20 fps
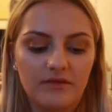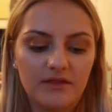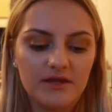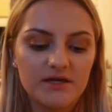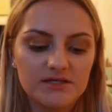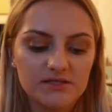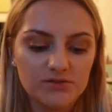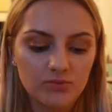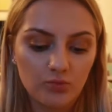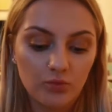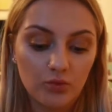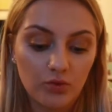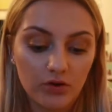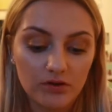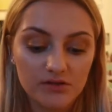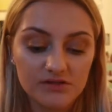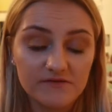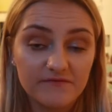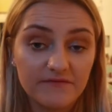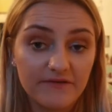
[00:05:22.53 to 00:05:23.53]
this
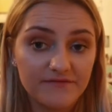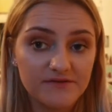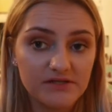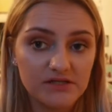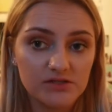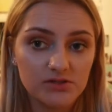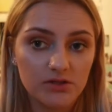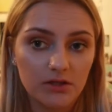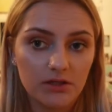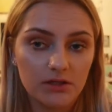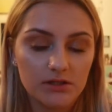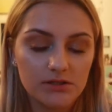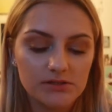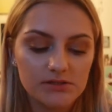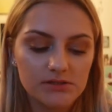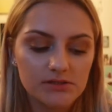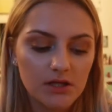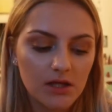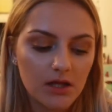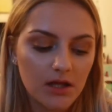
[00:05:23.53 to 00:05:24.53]
was fifteen
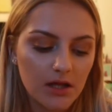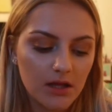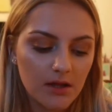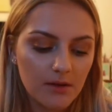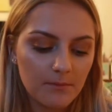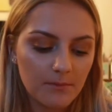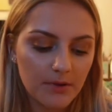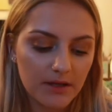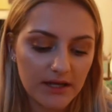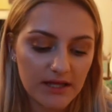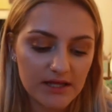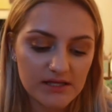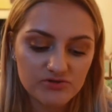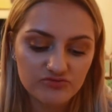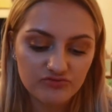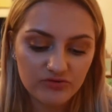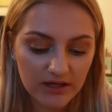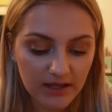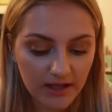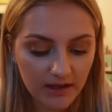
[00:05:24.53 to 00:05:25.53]
dollars, but it
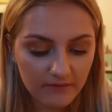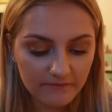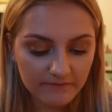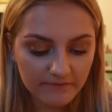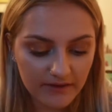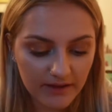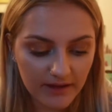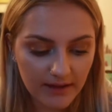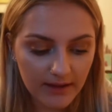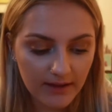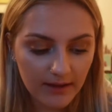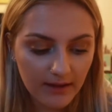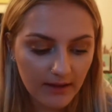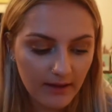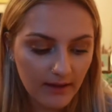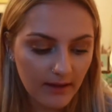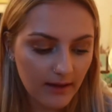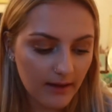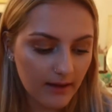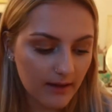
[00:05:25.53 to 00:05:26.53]
is really comfy,
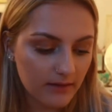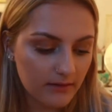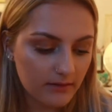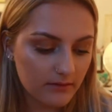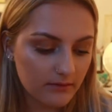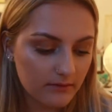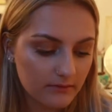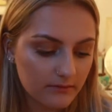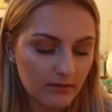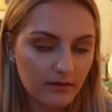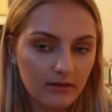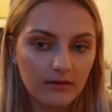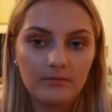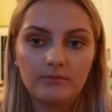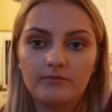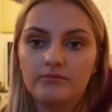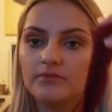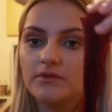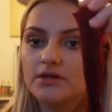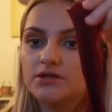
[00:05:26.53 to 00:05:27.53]
and
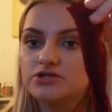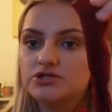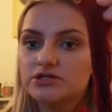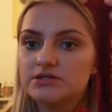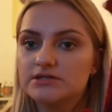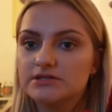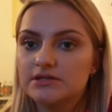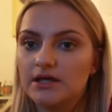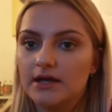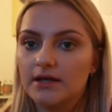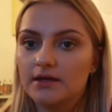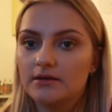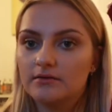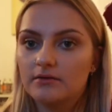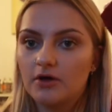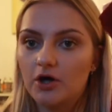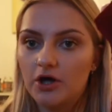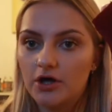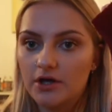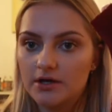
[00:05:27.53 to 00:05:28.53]
um, it just like
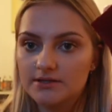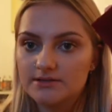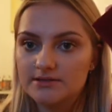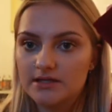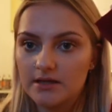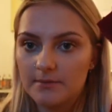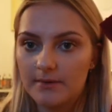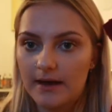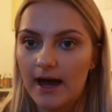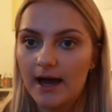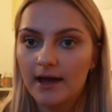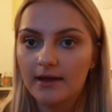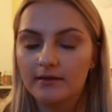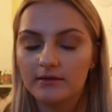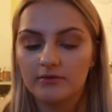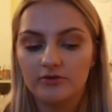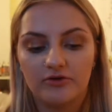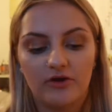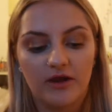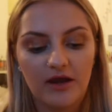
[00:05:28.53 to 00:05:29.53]
hooks at the
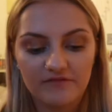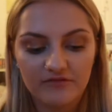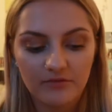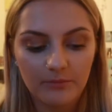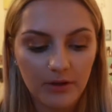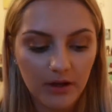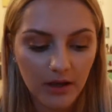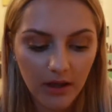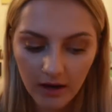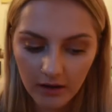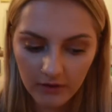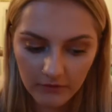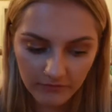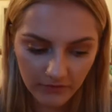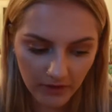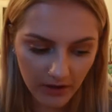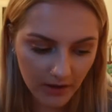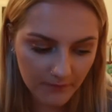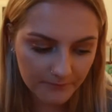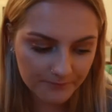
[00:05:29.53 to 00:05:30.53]
back. You don't have to pull it
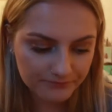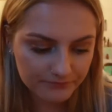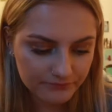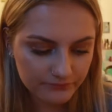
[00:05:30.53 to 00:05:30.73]
over,